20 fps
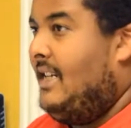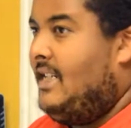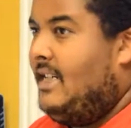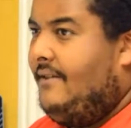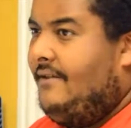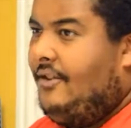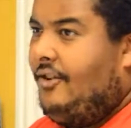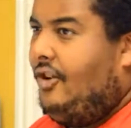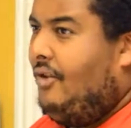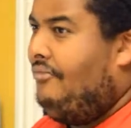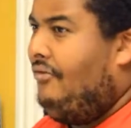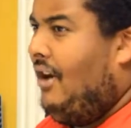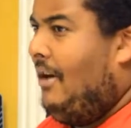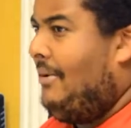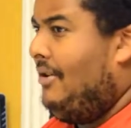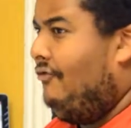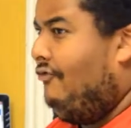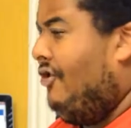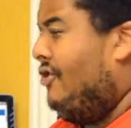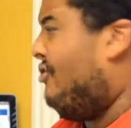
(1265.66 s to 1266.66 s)
even though you're
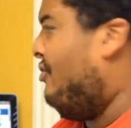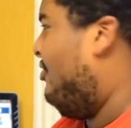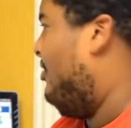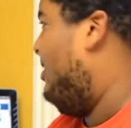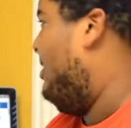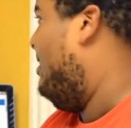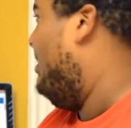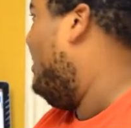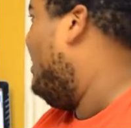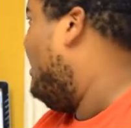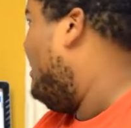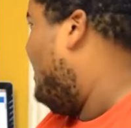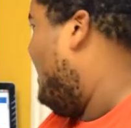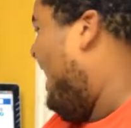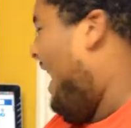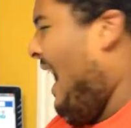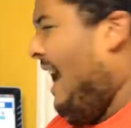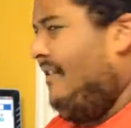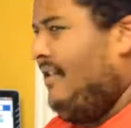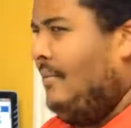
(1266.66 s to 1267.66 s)
probably richer than
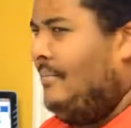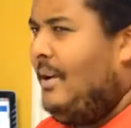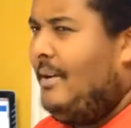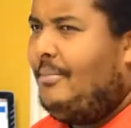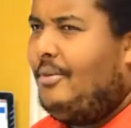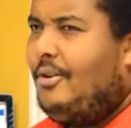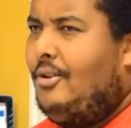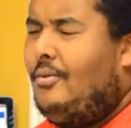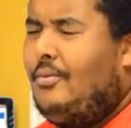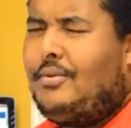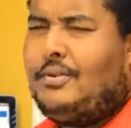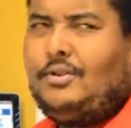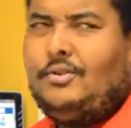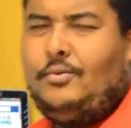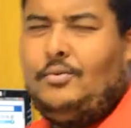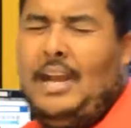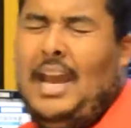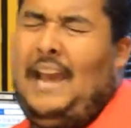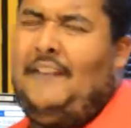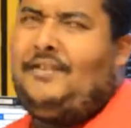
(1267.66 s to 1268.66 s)
half the people
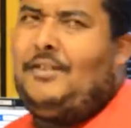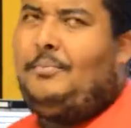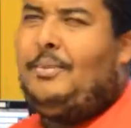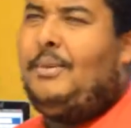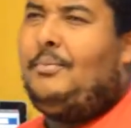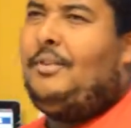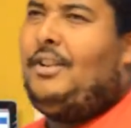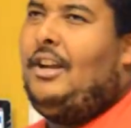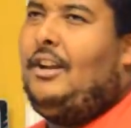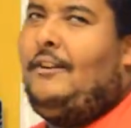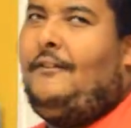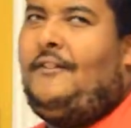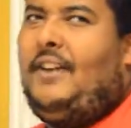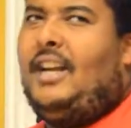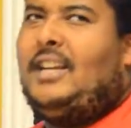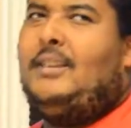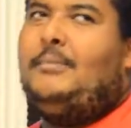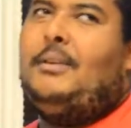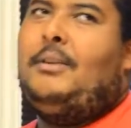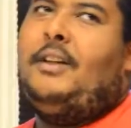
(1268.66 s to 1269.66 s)
half the people that are
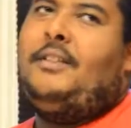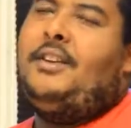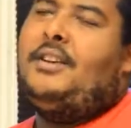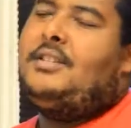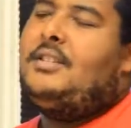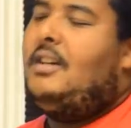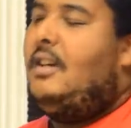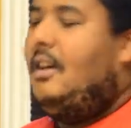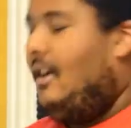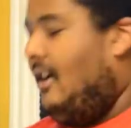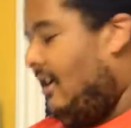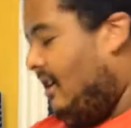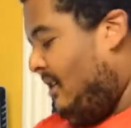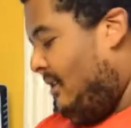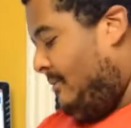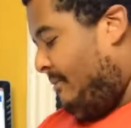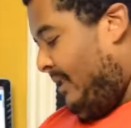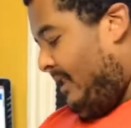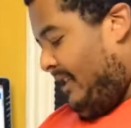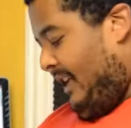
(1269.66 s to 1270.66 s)
affected by this.
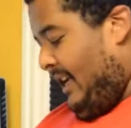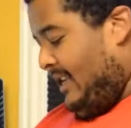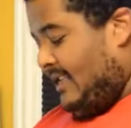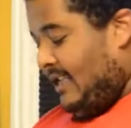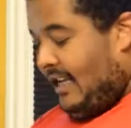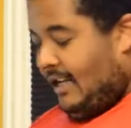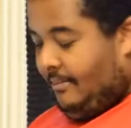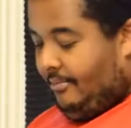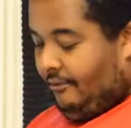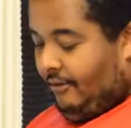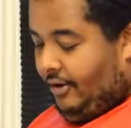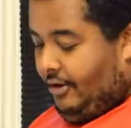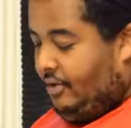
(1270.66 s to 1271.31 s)
But that's not a point. You